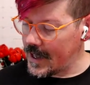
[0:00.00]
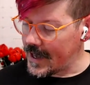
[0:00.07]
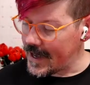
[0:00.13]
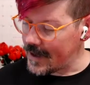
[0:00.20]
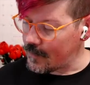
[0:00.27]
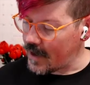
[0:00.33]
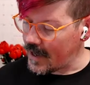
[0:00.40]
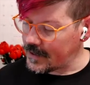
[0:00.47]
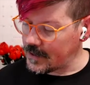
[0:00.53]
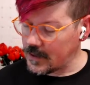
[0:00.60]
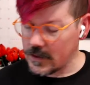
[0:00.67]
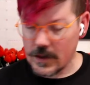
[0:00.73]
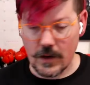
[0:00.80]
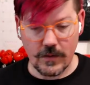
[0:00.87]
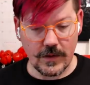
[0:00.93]
I
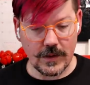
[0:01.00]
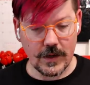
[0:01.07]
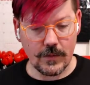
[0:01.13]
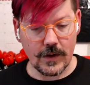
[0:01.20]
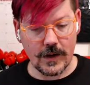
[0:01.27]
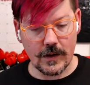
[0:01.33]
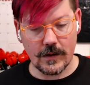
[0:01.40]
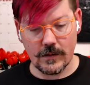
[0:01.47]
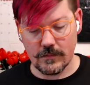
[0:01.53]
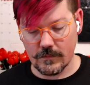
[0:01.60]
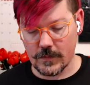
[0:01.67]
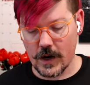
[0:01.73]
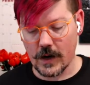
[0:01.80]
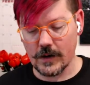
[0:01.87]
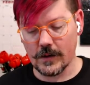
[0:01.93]
didn't know that there were
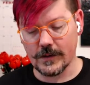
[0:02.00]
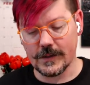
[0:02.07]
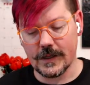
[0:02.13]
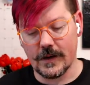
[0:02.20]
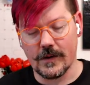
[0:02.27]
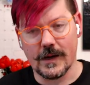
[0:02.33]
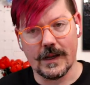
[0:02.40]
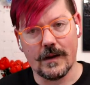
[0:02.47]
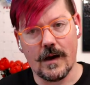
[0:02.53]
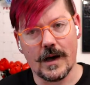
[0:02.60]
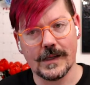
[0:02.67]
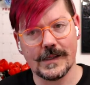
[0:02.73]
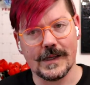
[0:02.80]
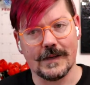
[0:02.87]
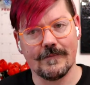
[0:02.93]
cardinals here in
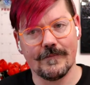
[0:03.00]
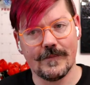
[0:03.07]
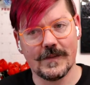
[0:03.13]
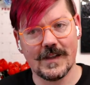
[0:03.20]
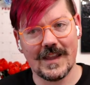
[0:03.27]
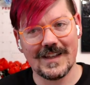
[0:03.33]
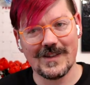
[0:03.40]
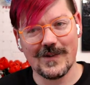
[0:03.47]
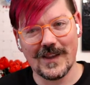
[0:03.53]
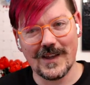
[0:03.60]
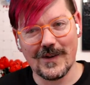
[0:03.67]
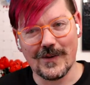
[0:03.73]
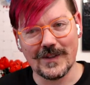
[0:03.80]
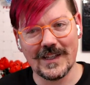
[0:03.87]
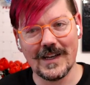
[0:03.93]
Austin, so that's really
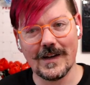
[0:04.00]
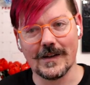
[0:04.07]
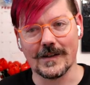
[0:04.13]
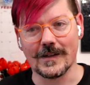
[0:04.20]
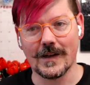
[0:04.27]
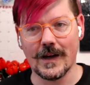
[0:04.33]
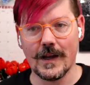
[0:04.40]
cool to hear.